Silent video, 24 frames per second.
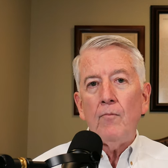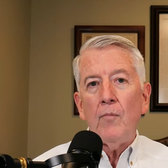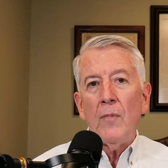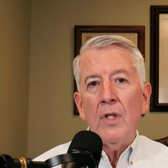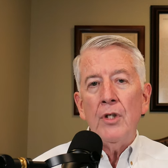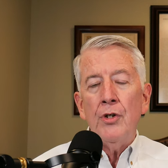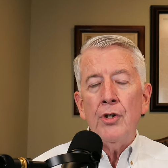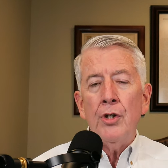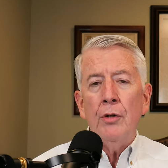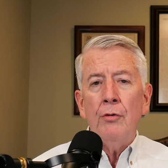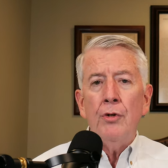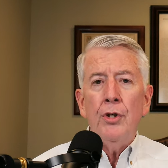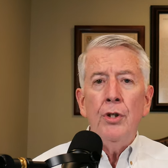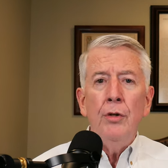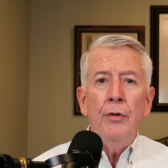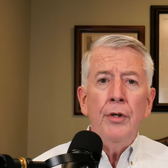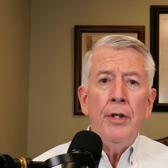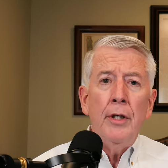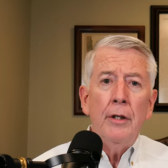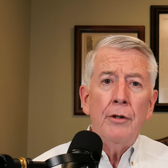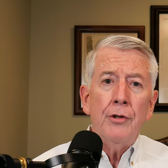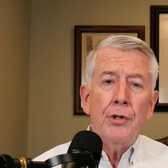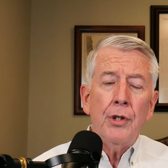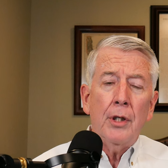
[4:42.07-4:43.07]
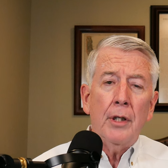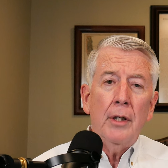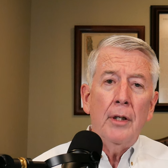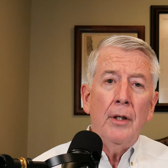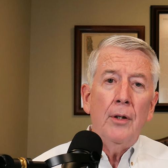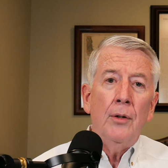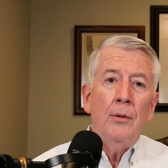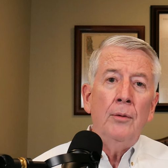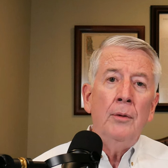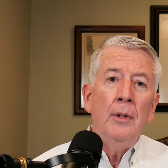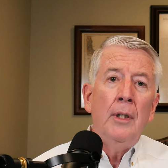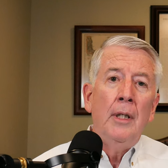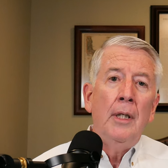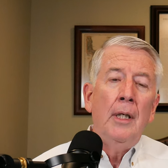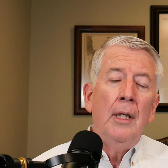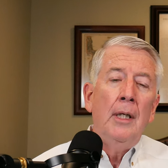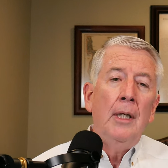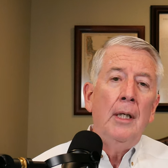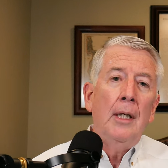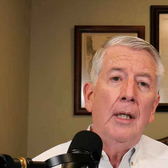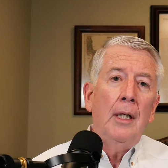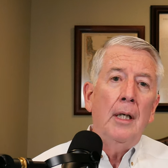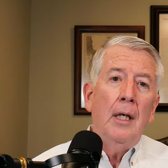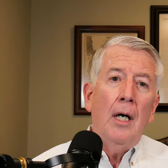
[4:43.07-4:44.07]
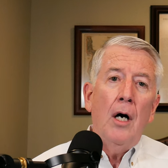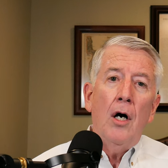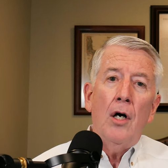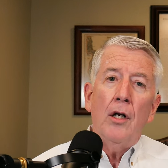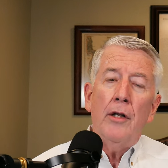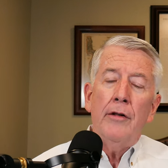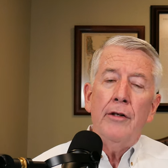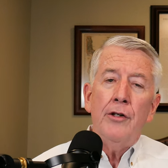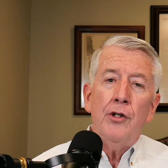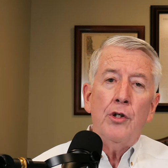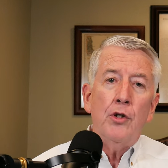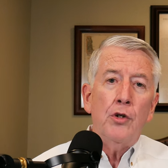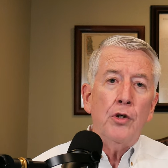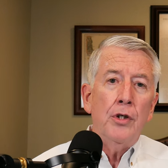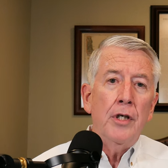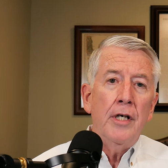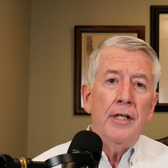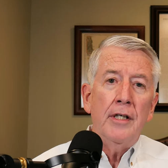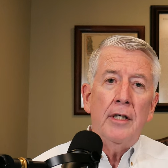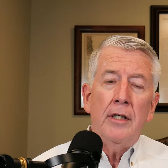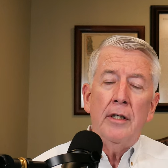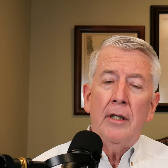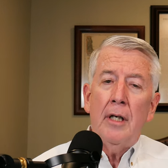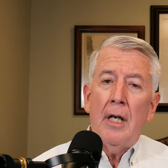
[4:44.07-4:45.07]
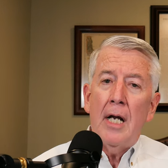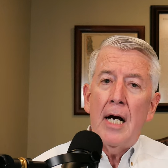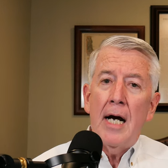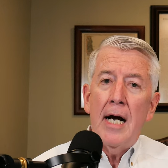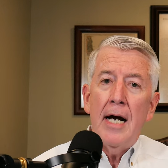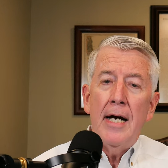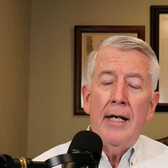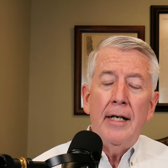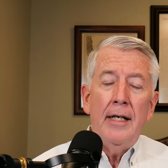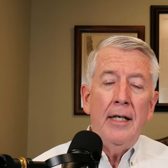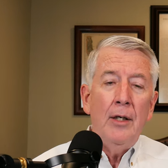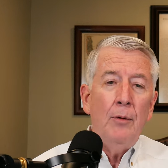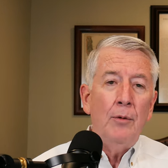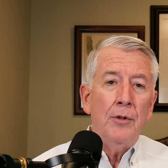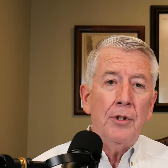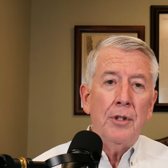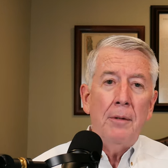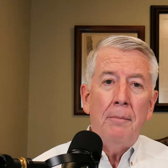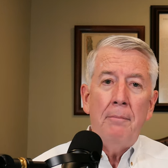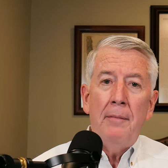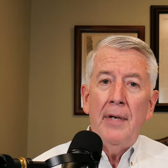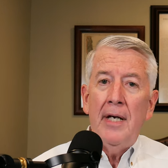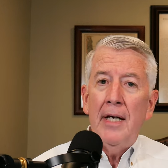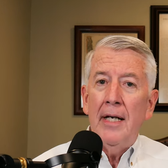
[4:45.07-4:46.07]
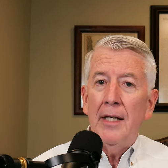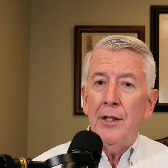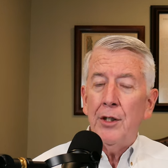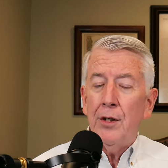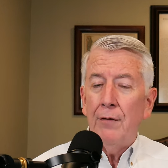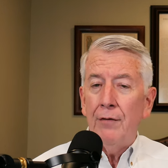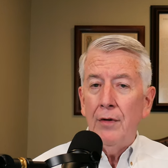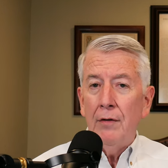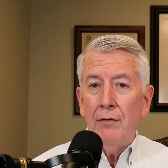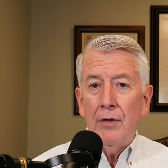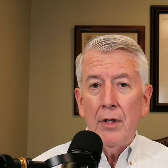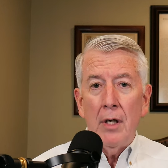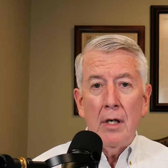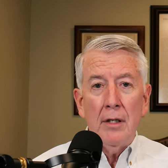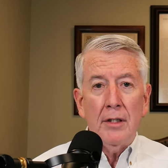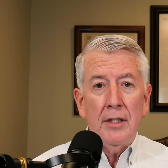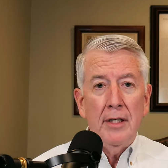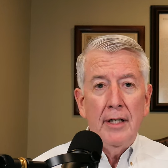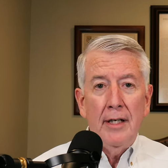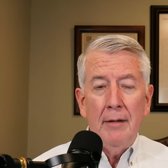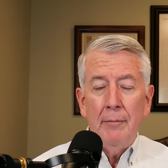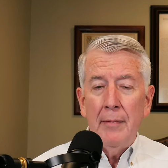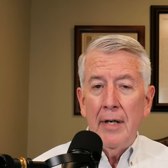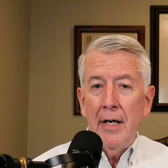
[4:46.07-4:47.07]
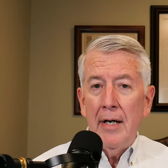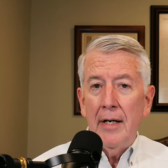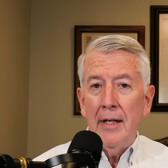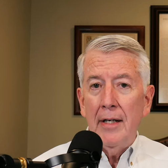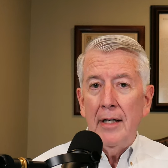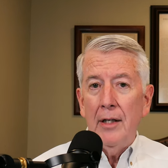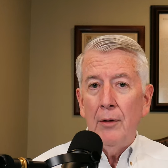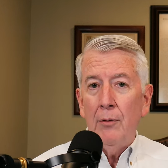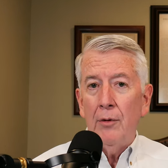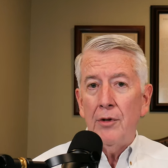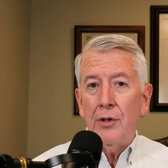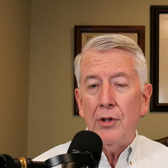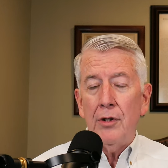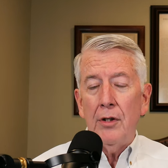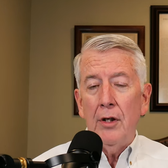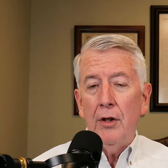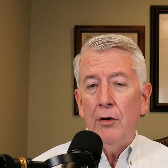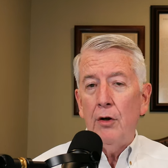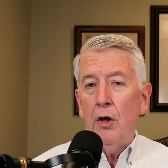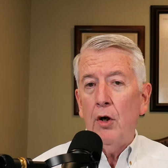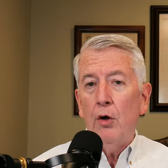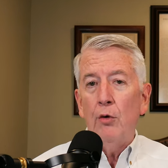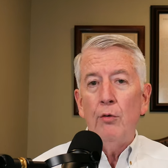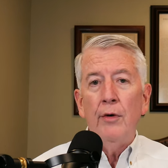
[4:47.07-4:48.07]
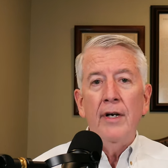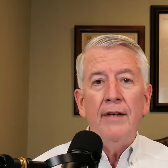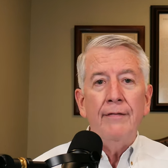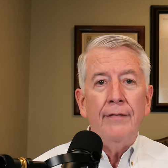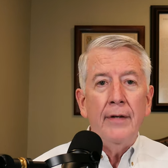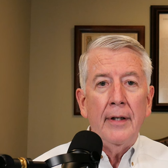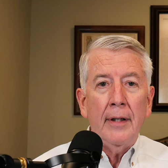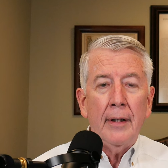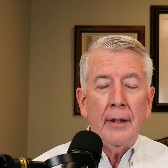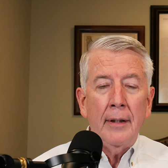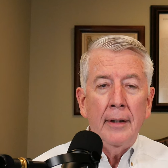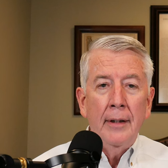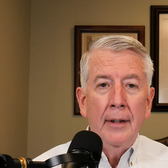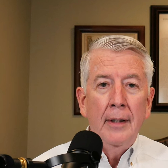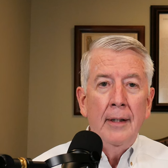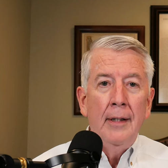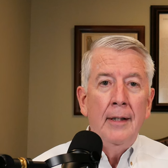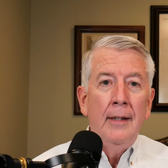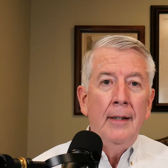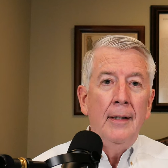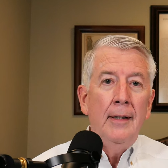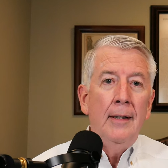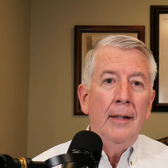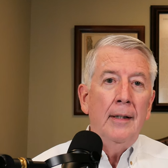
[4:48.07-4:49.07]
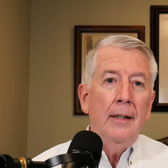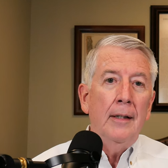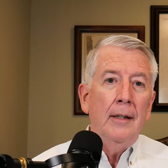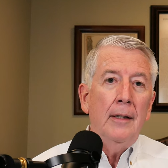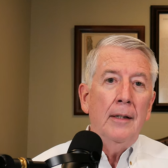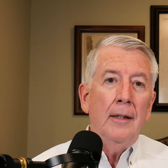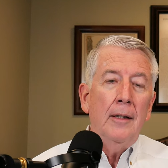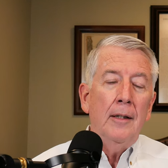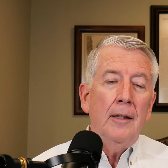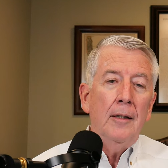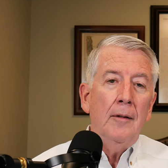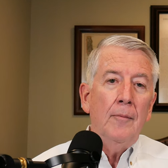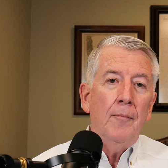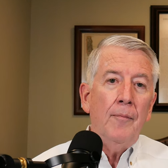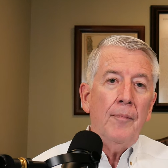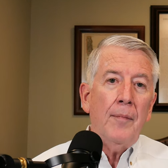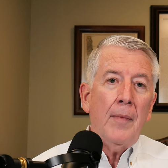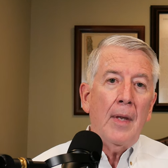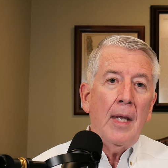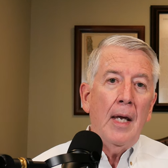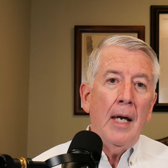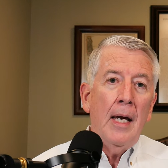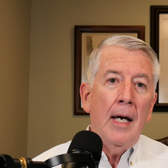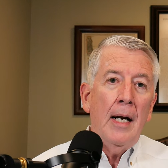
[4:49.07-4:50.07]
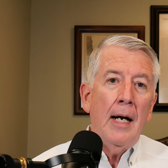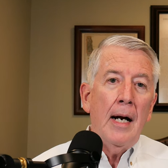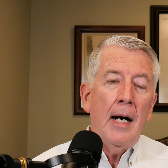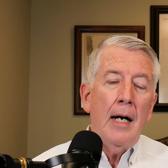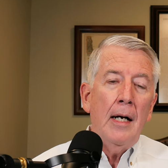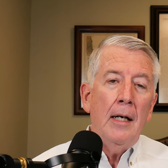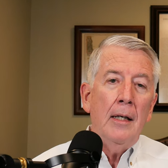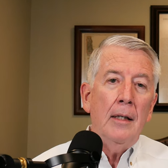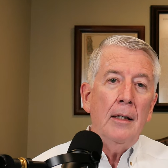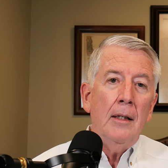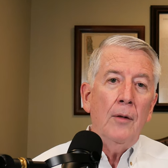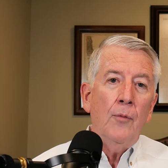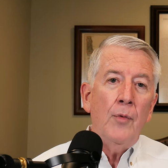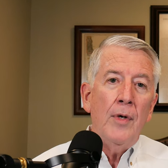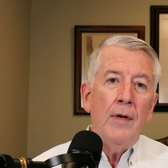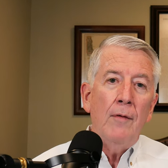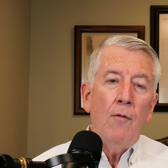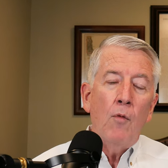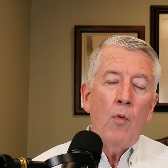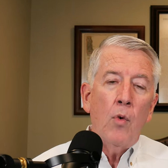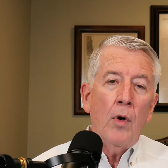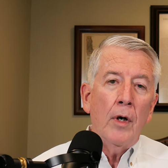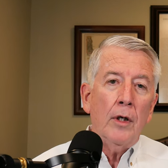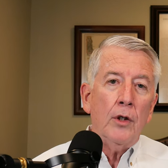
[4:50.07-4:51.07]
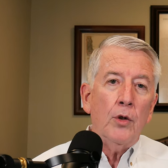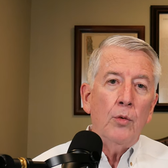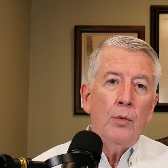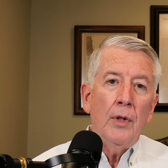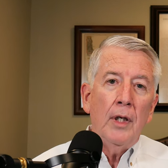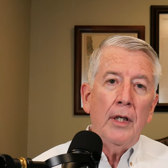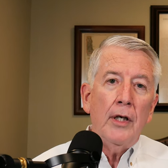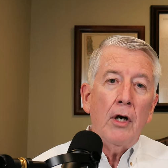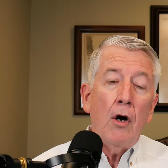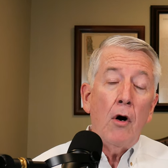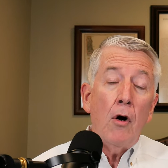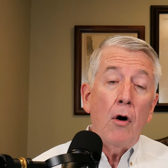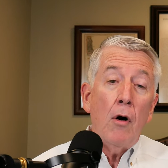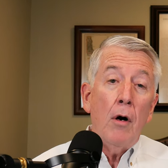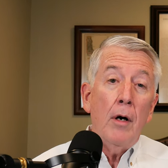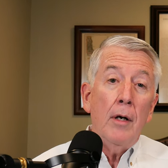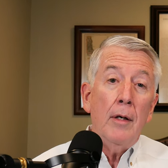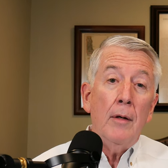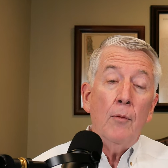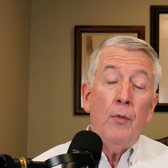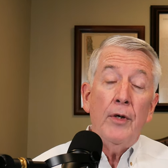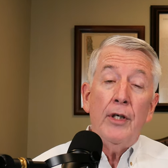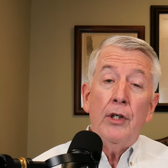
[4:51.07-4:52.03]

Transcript: So 2 years ago, all of this is done online. It was a mess. If you've talked to anybody, it was horrific. And we worked really hard.